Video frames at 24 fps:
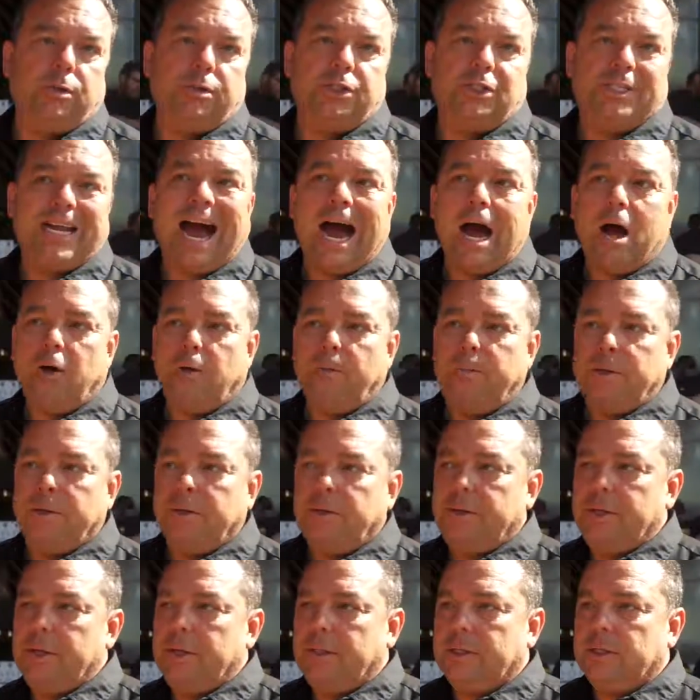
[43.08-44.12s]
style
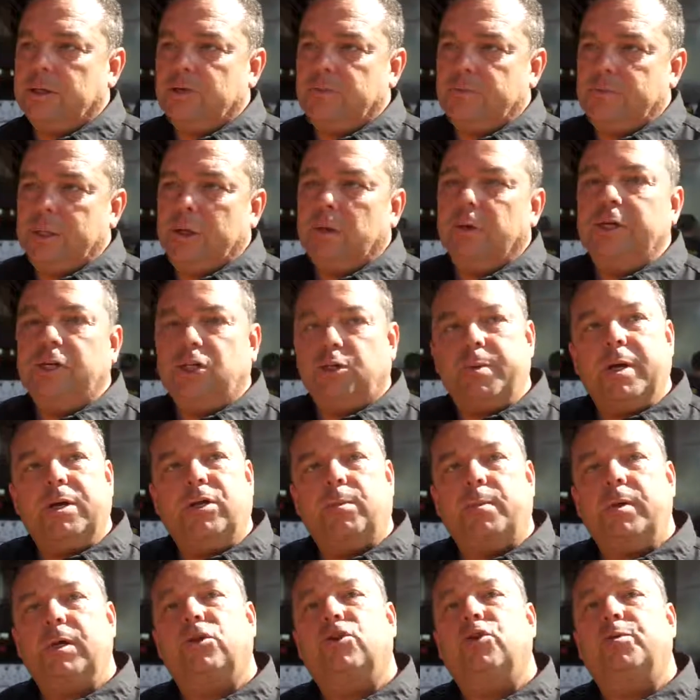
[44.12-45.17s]
building. This building's meant
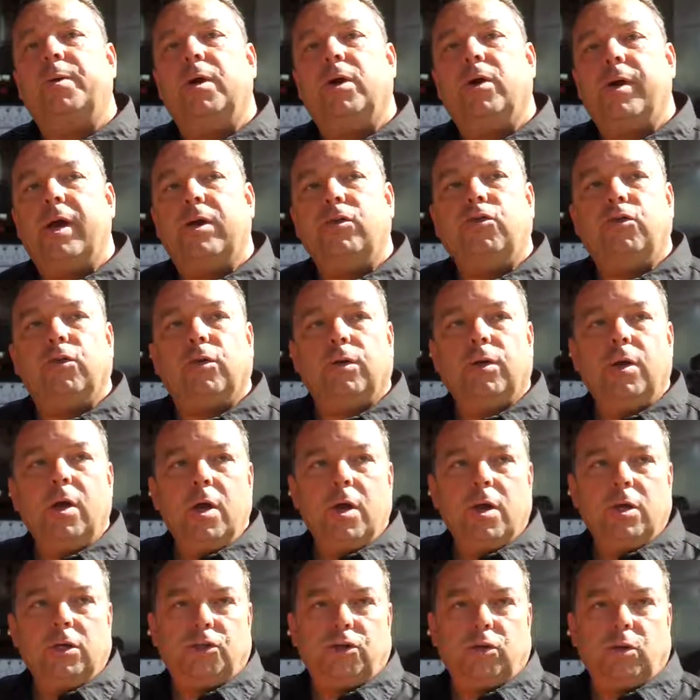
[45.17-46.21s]
to be experiential.
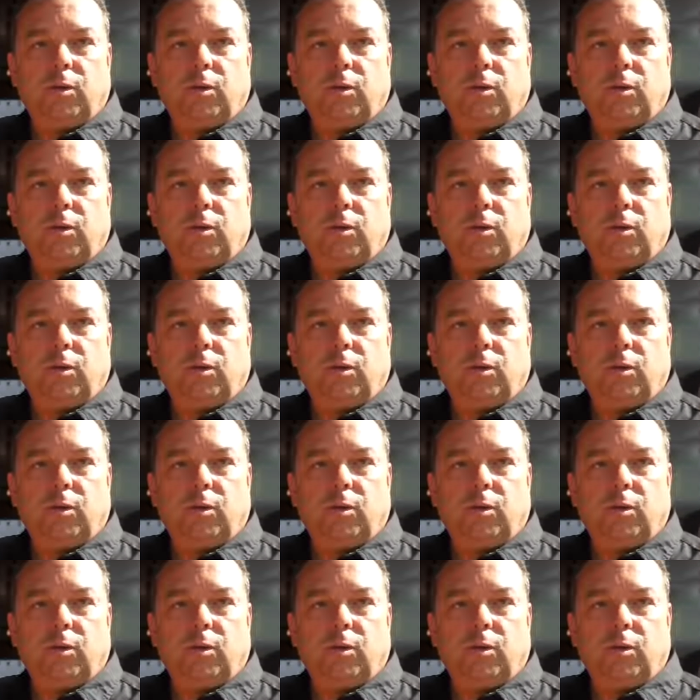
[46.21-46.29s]
So